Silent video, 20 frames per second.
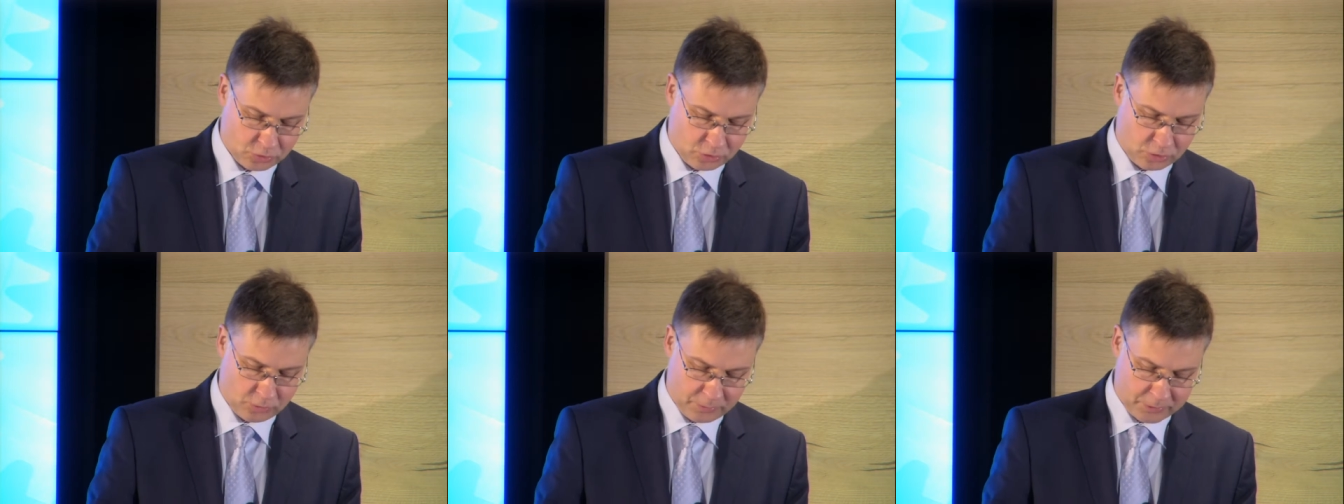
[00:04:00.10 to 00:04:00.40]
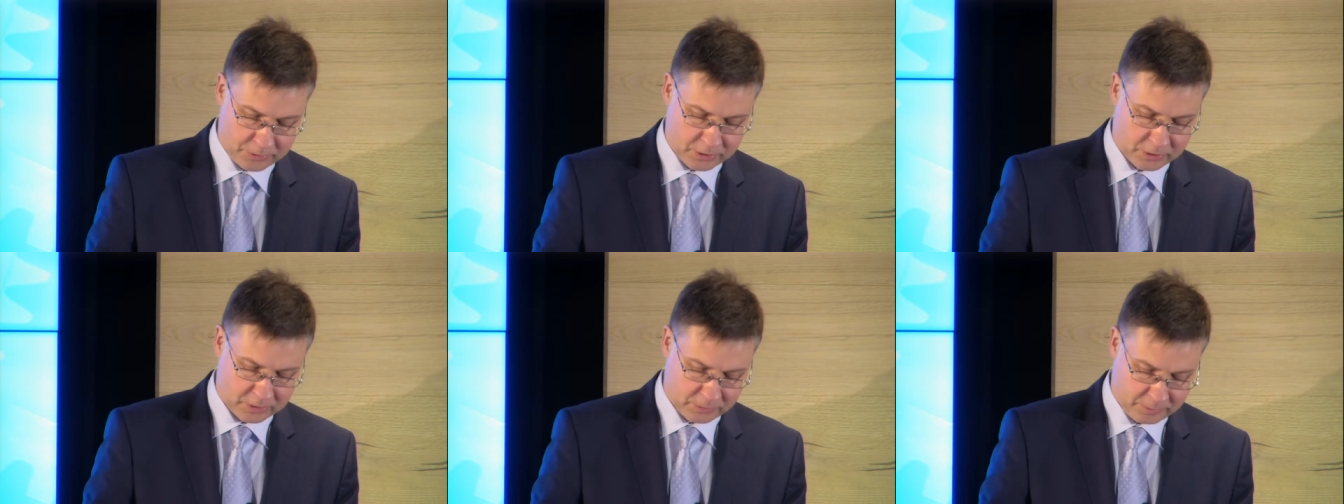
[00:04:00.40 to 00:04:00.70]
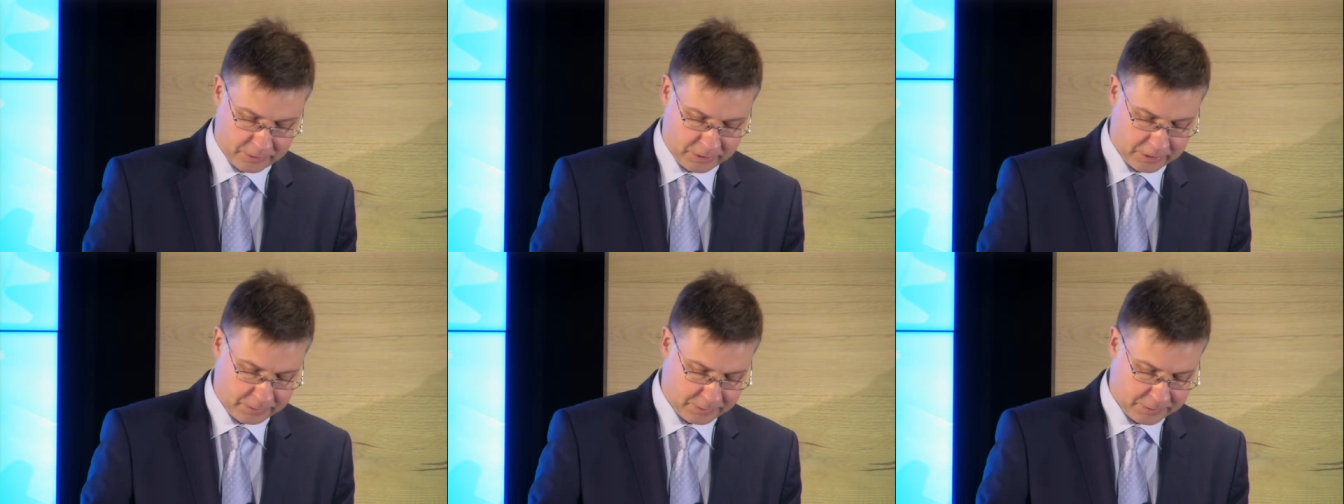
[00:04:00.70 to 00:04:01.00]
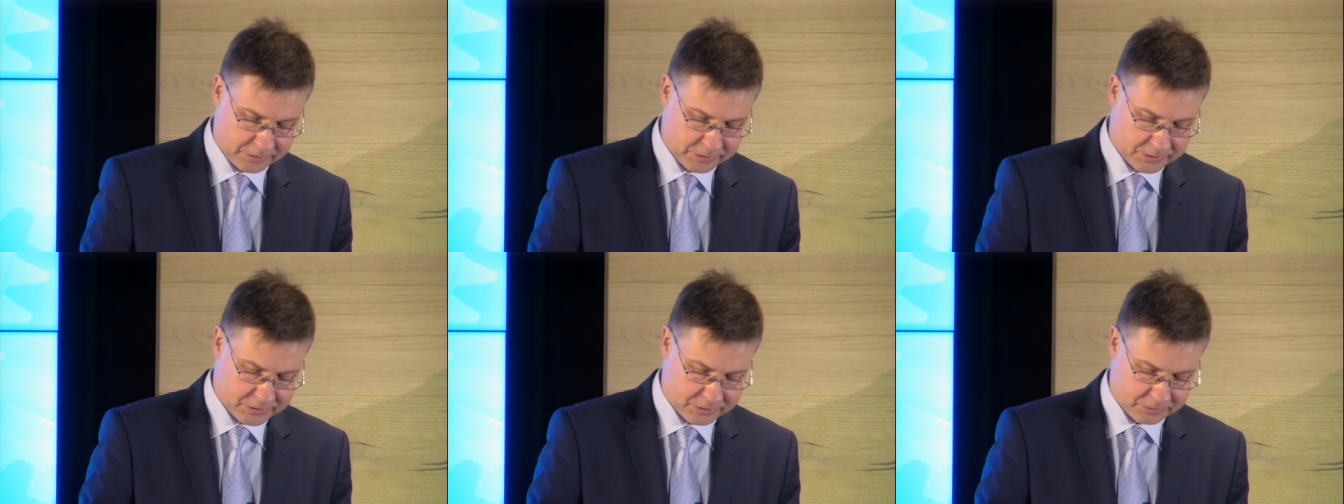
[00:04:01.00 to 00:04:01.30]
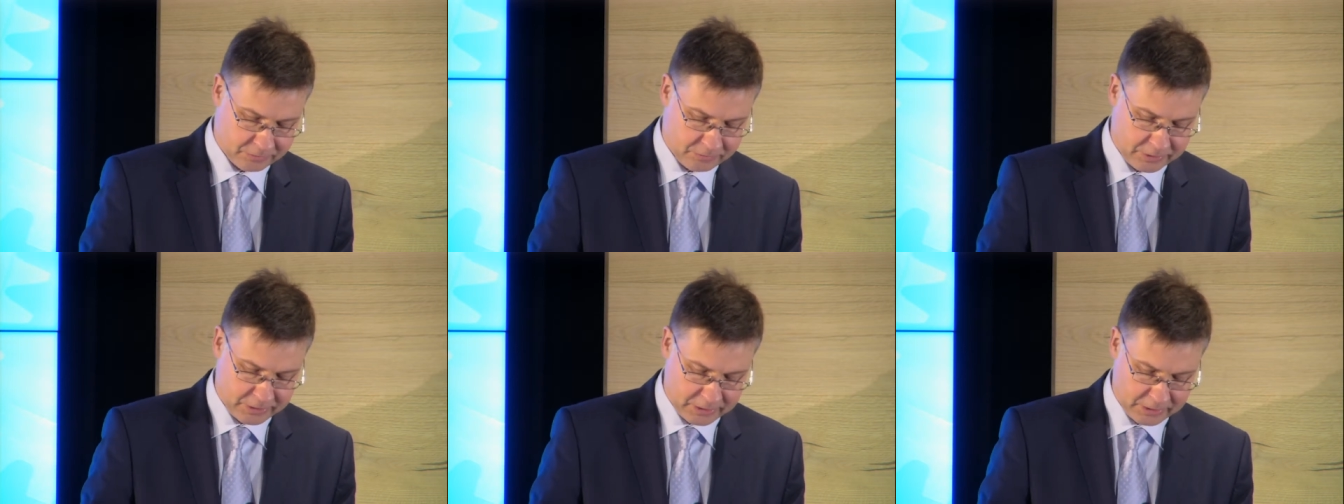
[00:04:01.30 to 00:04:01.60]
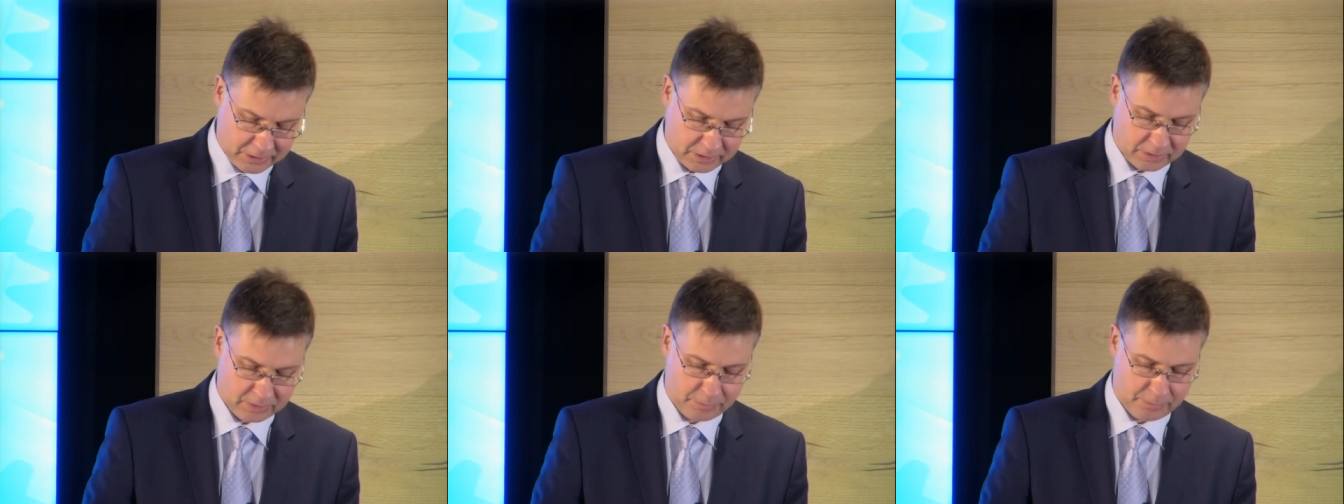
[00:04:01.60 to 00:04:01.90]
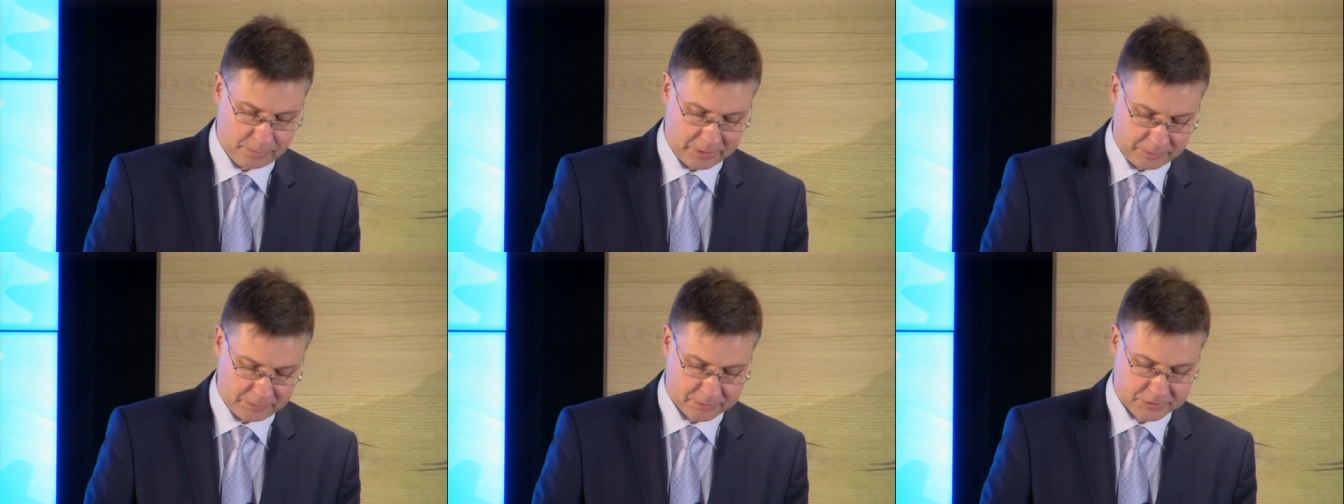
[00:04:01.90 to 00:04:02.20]
open compartments when a
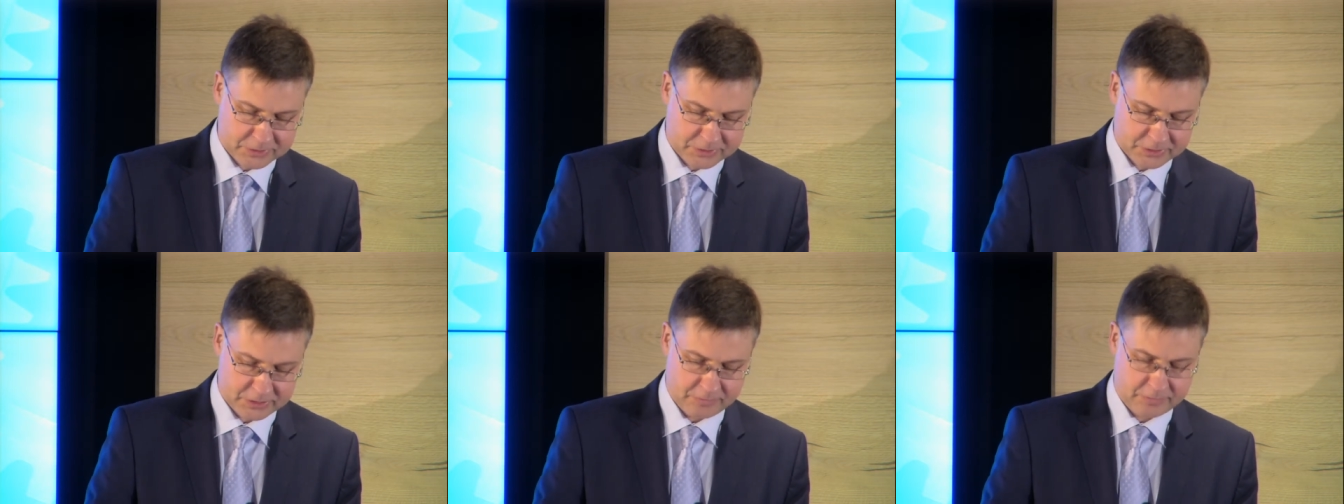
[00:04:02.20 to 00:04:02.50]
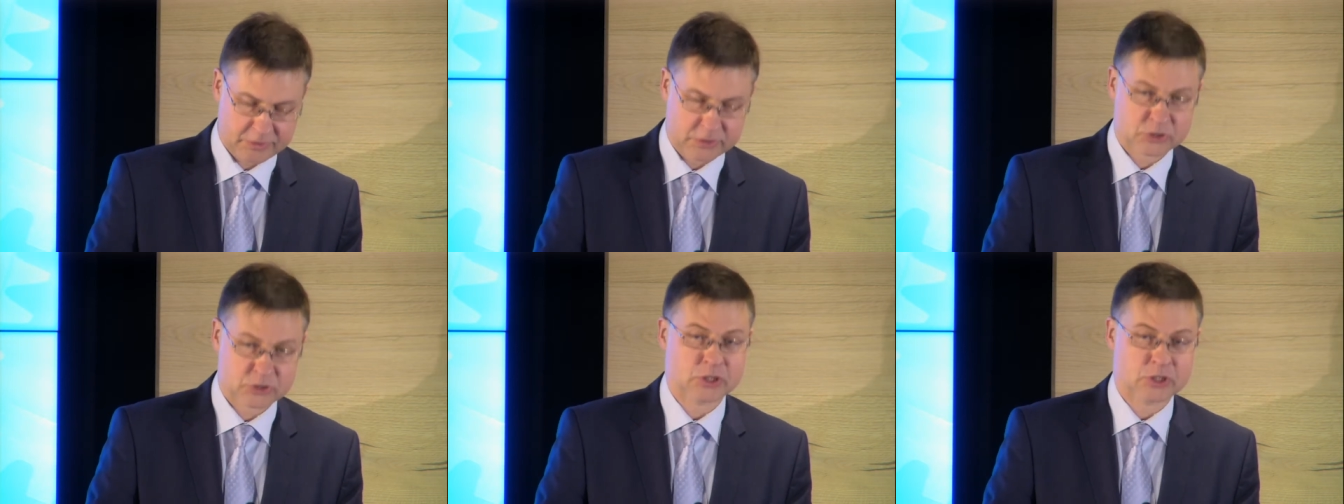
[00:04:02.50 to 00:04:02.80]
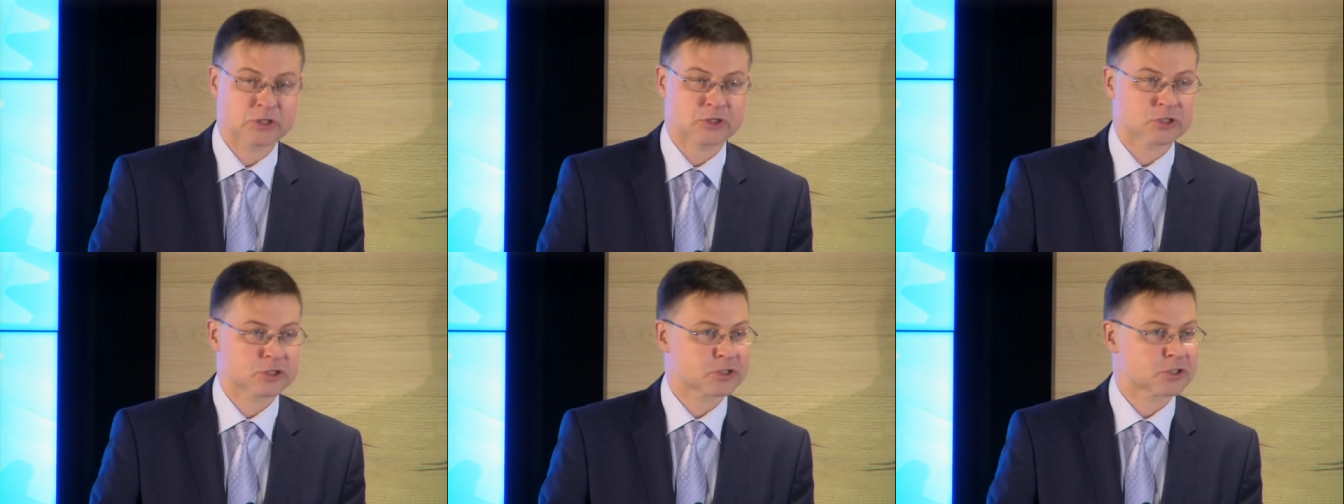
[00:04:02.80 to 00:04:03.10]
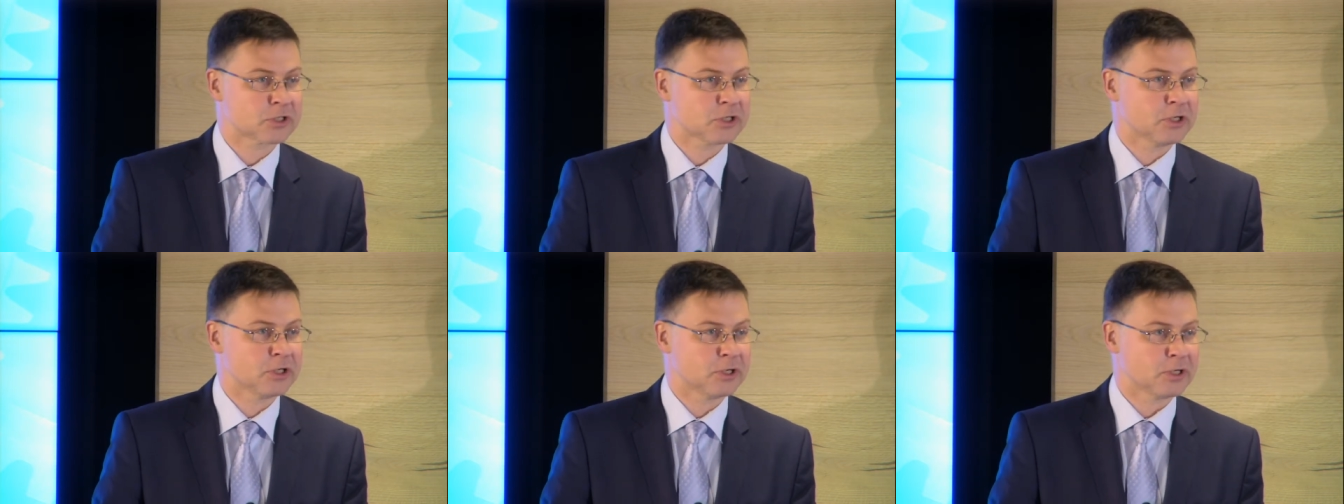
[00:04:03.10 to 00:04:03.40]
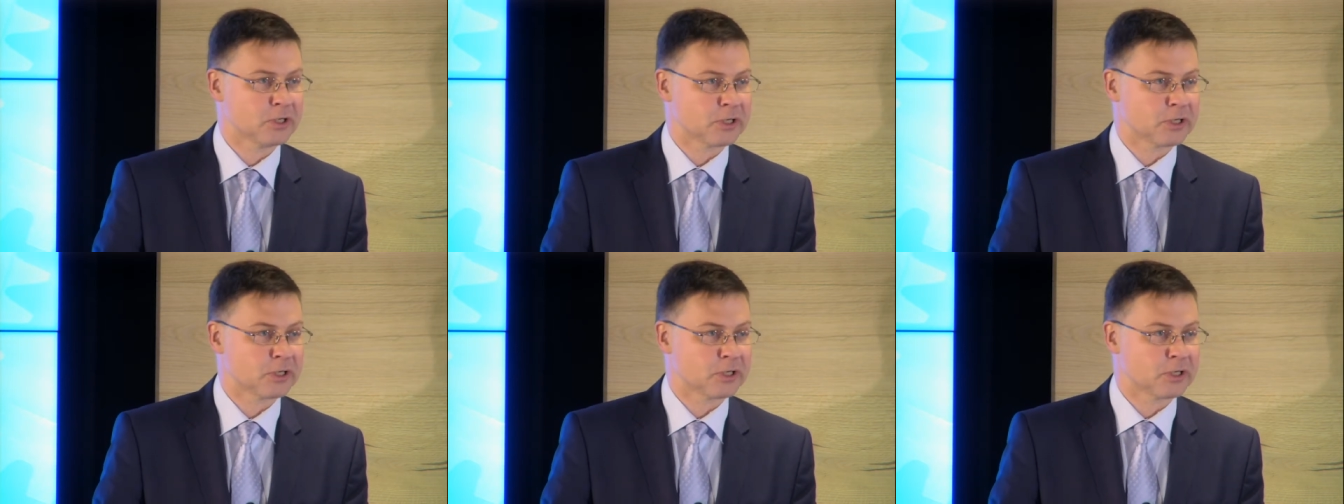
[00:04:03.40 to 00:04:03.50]
PEP saver changes uh,